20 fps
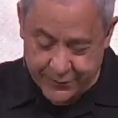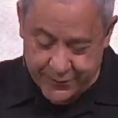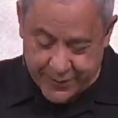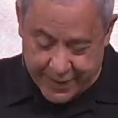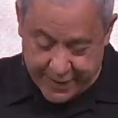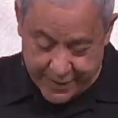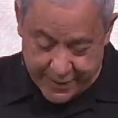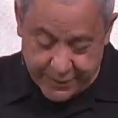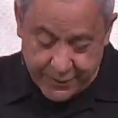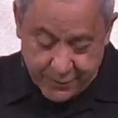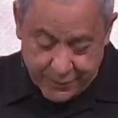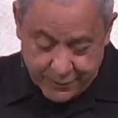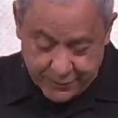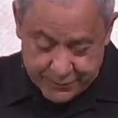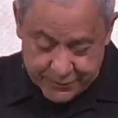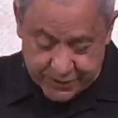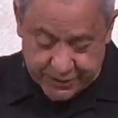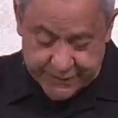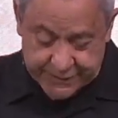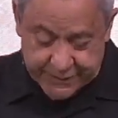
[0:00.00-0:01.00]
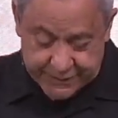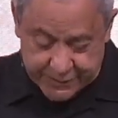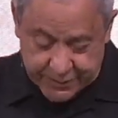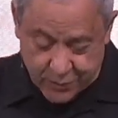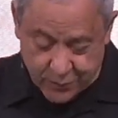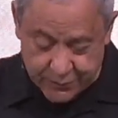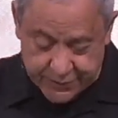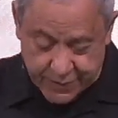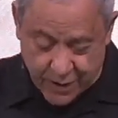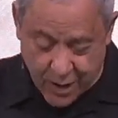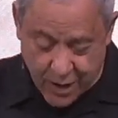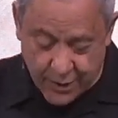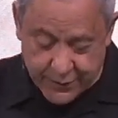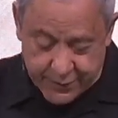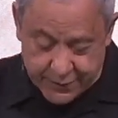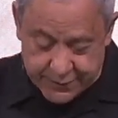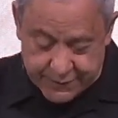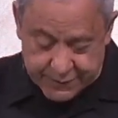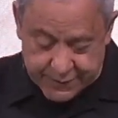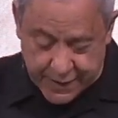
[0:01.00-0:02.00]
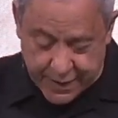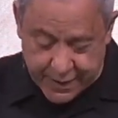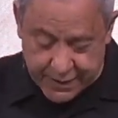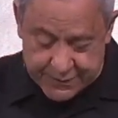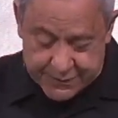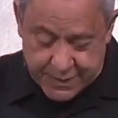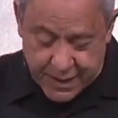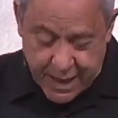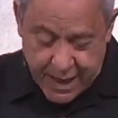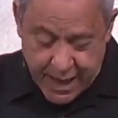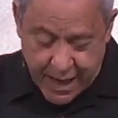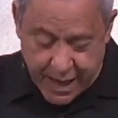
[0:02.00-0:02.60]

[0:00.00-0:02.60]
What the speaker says: Then Jesus goes on and says,